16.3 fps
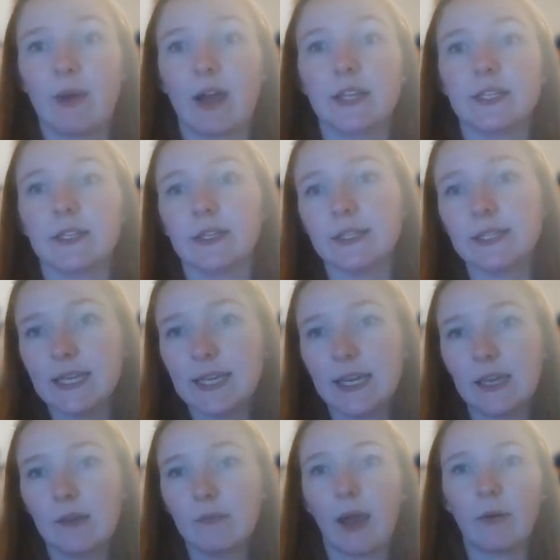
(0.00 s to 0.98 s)
came onto the
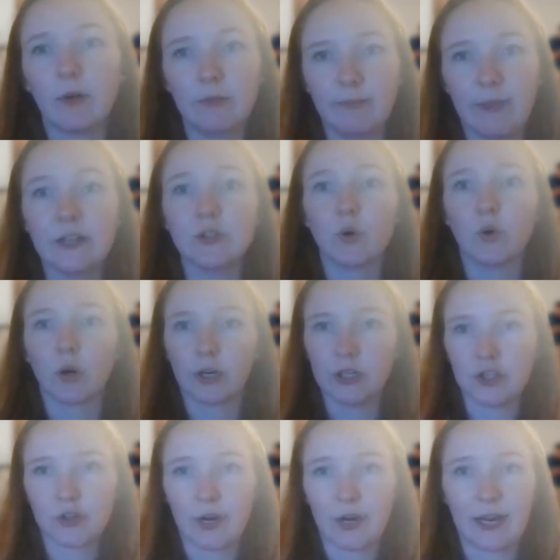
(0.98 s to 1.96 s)
team, I would mentor
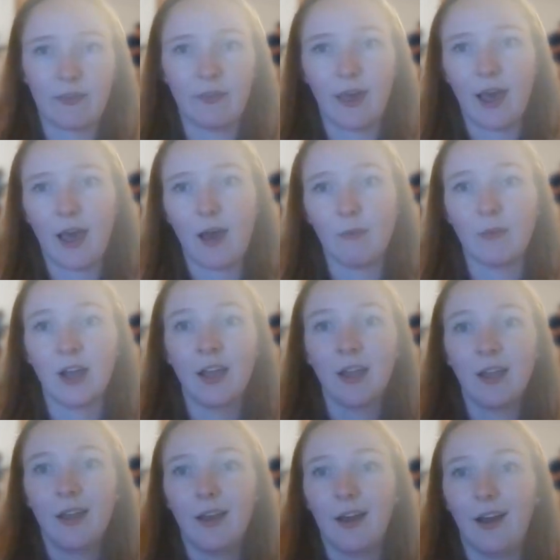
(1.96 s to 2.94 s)
and train them,
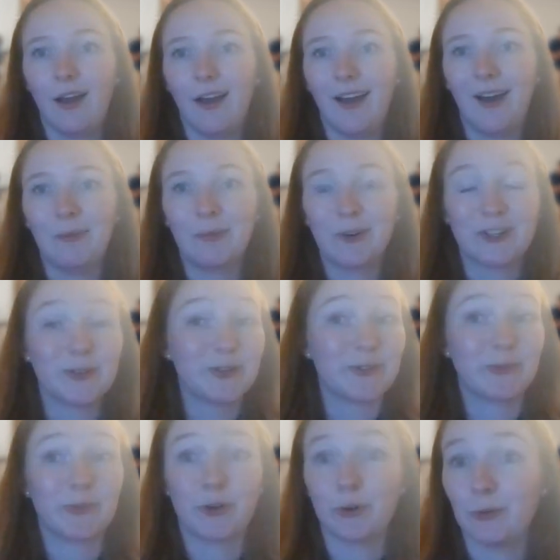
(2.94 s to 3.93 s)
which
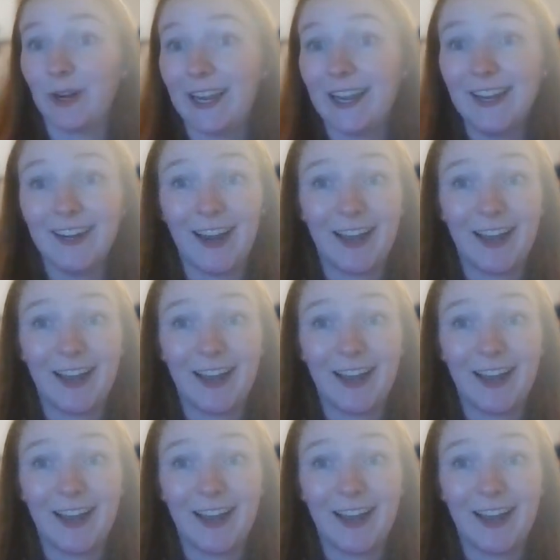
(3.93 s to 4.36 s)
was great.